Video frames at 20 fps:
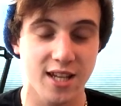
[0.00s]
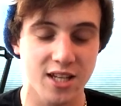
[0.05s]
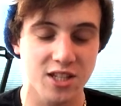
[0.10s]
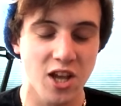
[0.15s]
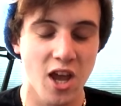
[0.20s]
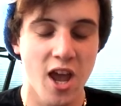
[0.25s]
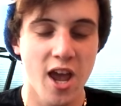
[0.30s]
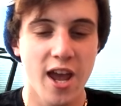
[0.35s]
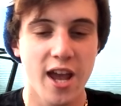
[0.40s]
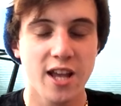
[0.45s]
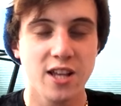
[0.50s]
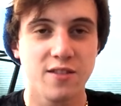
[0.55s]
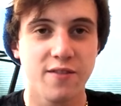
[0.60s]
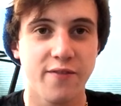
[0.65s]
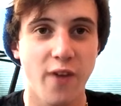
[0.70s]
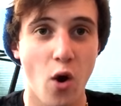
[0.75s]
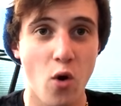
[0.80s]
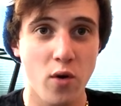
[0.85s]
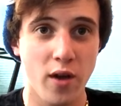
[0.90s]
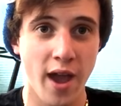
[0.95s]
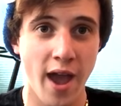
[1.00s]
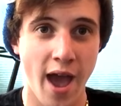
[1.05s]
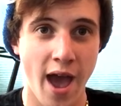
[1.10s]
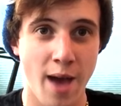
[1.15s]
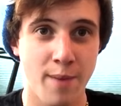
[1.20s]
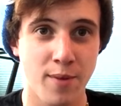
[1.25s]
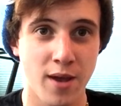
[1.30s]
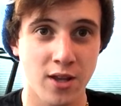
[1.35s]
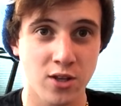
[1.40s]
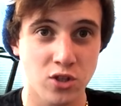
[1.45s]
His his
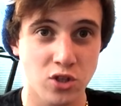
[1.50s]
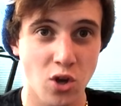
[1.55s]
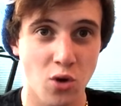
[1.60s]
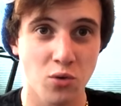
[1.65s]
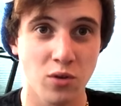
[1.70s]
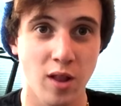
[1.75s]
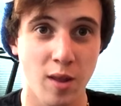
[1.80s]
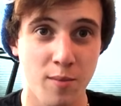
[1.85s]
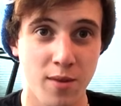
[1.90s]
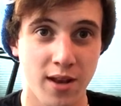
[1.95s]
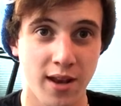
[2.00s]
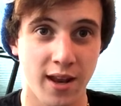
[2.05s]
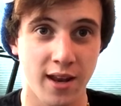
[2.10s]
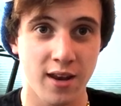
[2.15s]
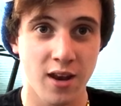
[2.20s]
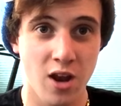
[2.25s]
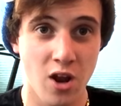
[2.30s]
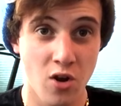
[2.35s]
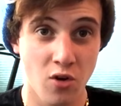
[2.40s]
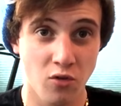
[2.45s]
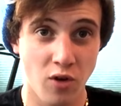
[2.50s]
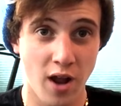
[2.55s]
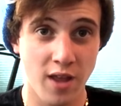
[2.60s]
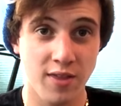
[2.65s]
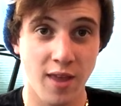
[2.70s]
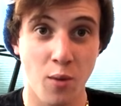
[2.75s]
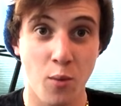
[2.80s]
vocab is so limited, right?